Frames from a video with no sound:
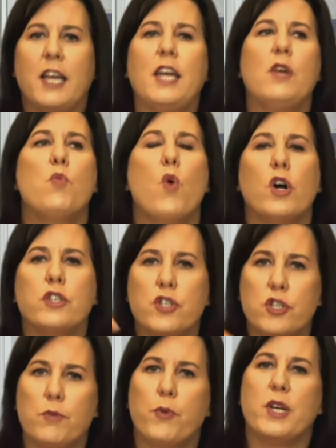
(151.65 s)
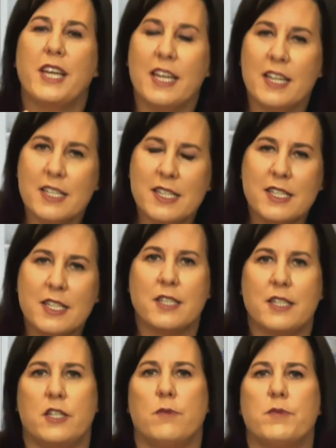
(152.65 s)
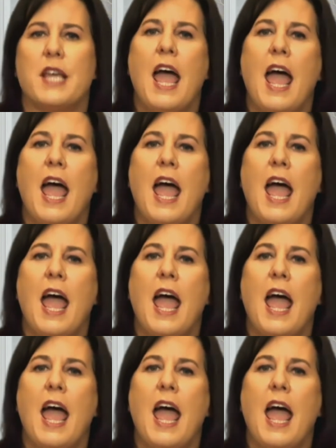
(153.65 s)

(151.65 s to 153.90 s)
he wants to put his systems